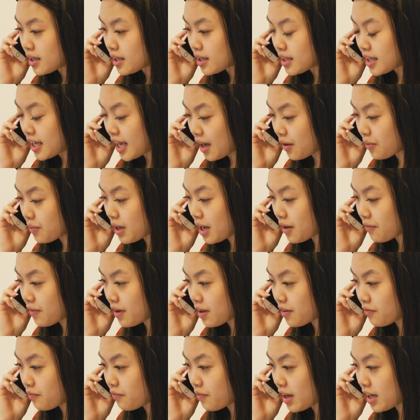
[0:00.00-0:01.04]
Yeah, we have
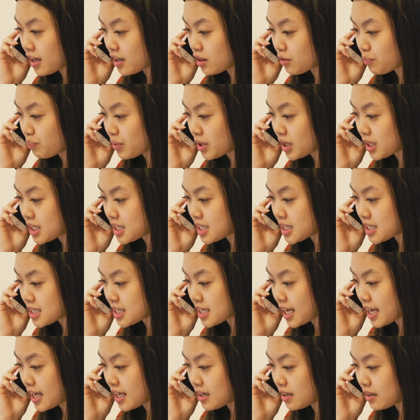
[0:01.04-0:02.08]
availability
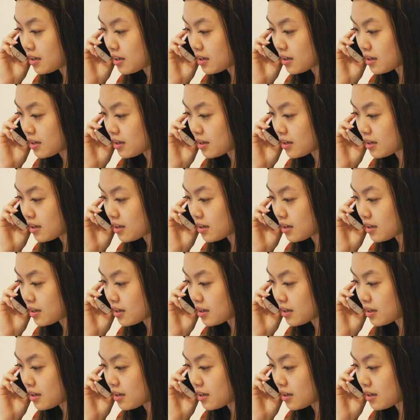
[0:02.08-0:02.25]
then.